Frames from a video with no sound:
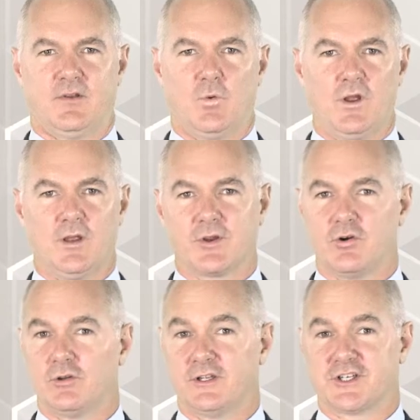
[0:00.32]
Welcome to
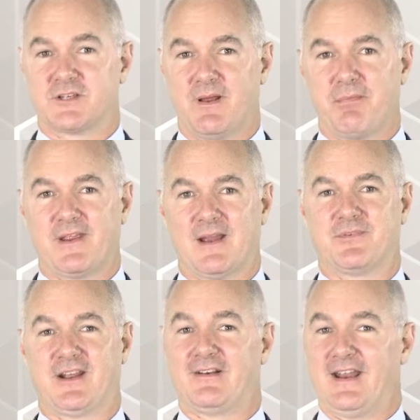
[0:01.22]
CoreLogic's monthly
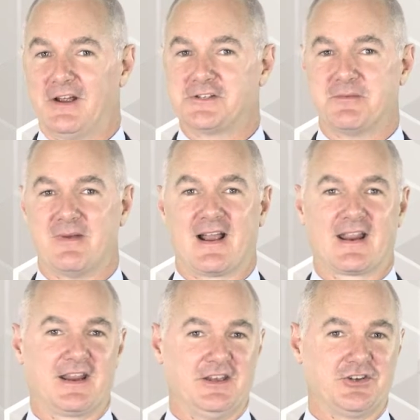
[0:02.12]
update on housing
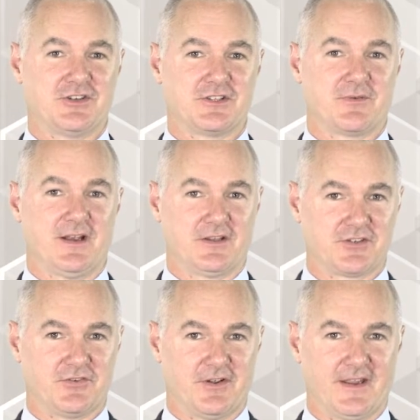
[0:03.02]
market conditions around
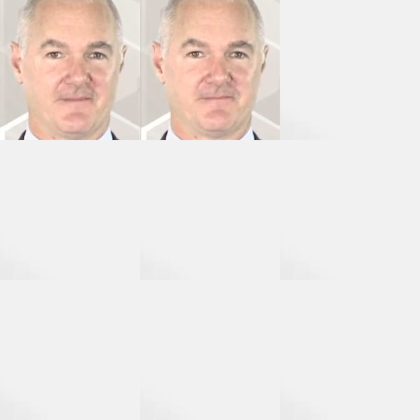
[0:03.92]
Australia.